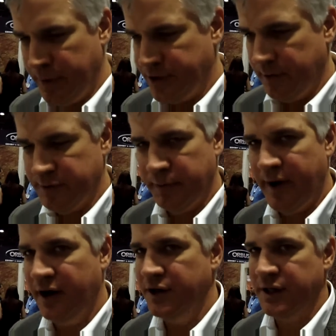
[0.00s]
print service
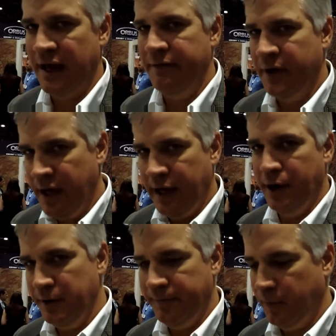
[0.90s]
providers have
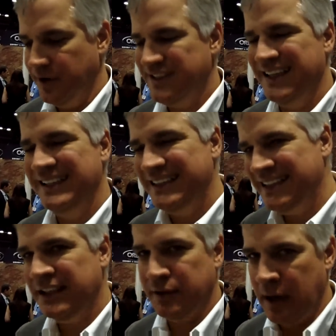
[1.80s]
heretofore said,
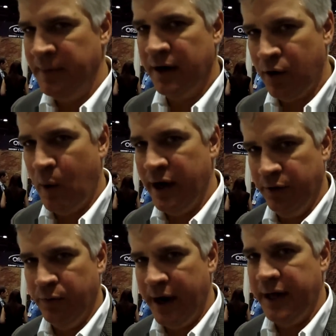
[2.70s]
I'm not quite
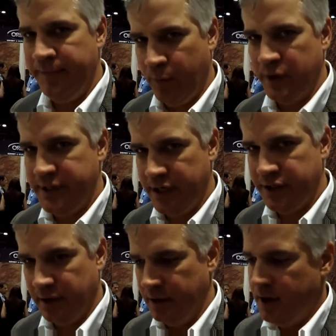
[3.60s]
ready for
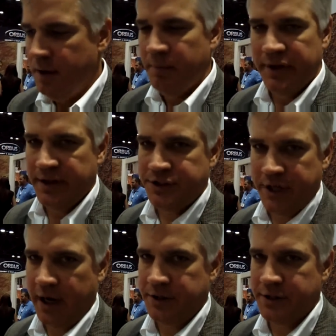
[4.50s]
digital. But this
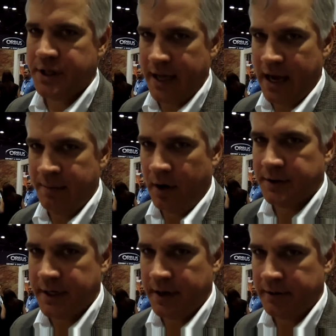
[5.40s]
changes the game
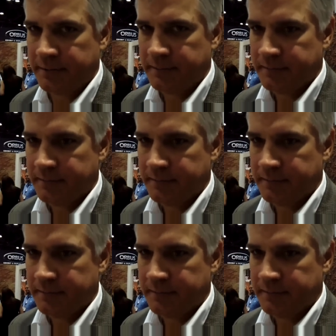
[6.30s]
altogether.